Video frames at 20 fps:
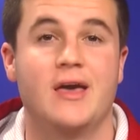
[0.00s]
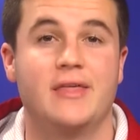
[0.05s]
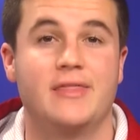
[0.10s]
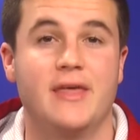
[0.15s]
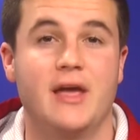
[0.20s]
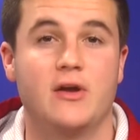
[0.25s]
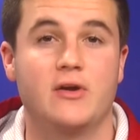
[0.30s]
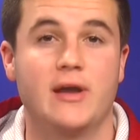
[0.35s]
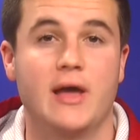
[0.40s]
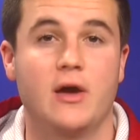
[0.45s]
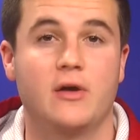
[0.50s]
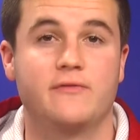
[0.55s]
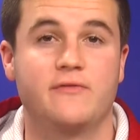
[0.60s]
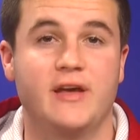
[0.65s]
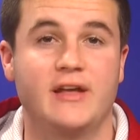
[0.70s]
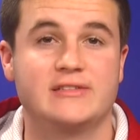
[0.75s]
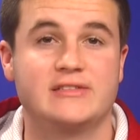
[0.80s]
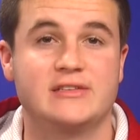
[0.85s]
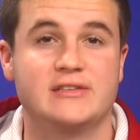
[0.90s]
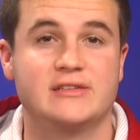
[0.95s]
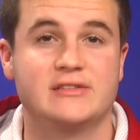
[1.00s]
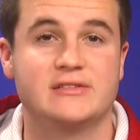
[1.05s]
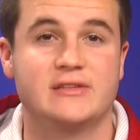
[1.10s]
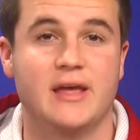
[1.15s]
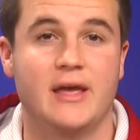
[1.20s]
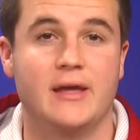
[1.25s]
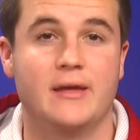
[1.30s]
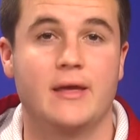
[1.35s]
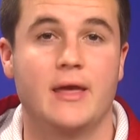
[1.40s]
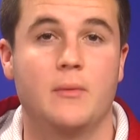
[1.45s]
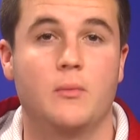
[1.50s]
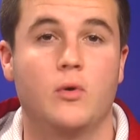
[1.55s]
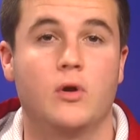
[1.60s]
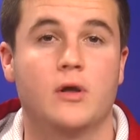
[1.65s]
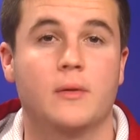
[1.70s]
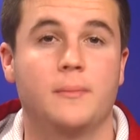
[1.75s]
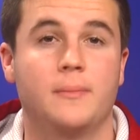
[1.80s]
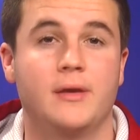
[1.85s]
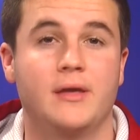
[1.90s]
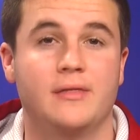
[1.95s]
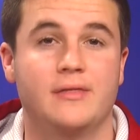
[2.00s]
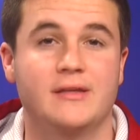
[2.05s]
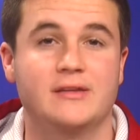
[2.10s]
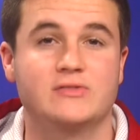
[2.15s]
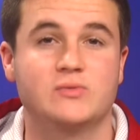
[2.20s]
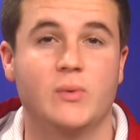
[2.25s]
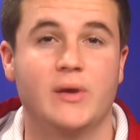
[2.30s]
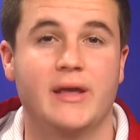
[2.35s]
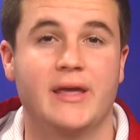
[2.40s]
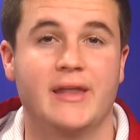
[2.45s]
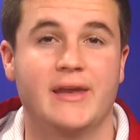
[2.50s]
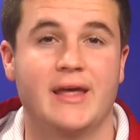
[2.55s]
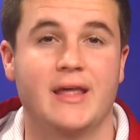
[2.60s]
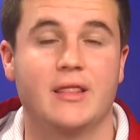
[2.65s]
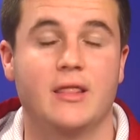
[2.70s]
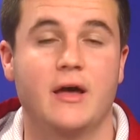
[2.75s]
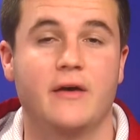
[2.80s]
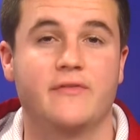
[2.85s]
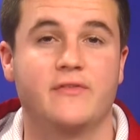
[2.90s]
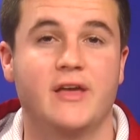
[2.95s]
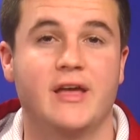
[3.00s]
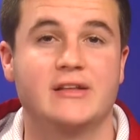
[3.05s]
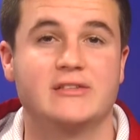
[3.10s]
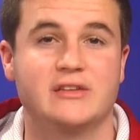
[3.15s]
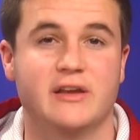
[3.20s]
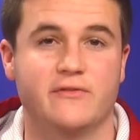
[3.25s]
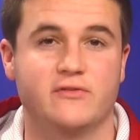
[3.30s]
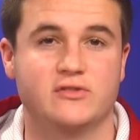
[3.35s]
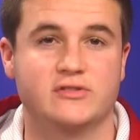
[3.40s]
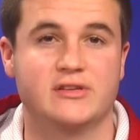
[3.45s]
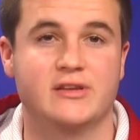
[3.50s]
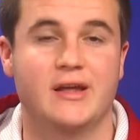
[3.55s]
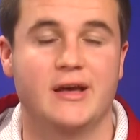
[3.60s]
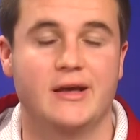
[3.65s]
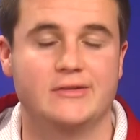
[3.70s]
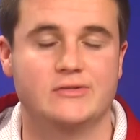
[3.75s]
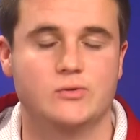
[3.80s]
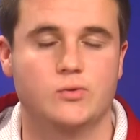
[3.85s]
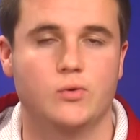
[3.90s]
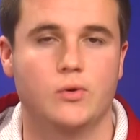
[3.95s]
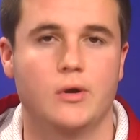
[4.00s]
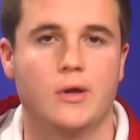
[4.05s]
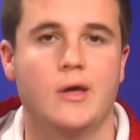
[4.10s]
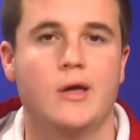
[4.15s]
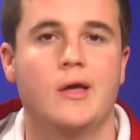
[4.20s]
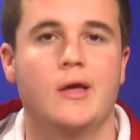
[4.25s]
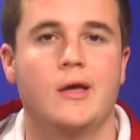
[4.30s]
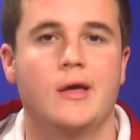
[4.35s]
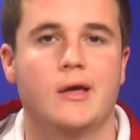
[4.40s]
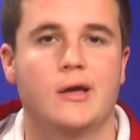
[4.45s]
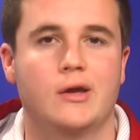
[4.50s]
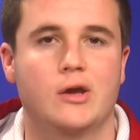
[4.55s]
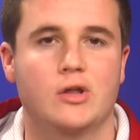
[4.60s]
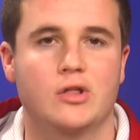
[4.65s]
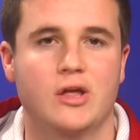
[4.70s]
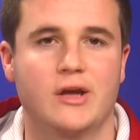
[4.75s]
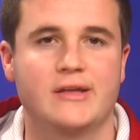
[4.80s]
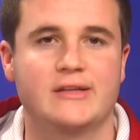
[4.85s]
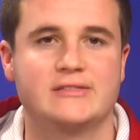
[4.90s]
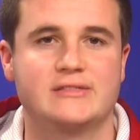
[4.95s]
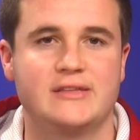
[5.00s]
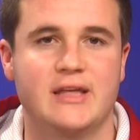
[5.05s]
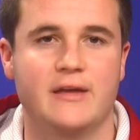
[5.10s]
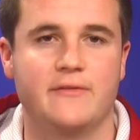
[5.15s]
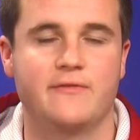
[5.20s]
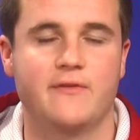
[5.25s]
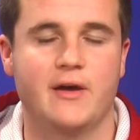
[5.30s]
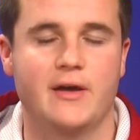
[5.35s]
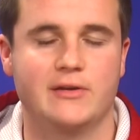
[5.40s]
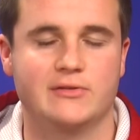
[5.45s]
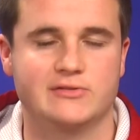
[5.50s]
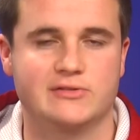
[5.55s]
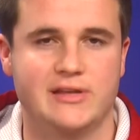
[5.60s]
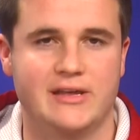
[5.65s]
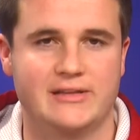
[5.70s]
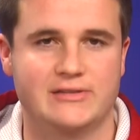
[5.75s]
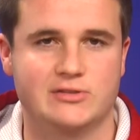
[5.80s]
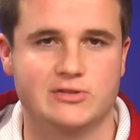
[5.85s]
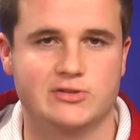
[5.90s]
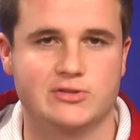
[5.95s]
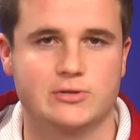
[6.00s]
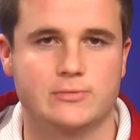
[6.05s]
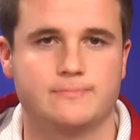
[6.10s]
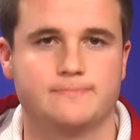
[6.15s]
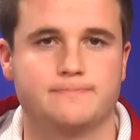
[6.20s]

They are now advancing to state and will compete this weekend at Lafayette Jefferson High School. Good luck at state finals, dancers.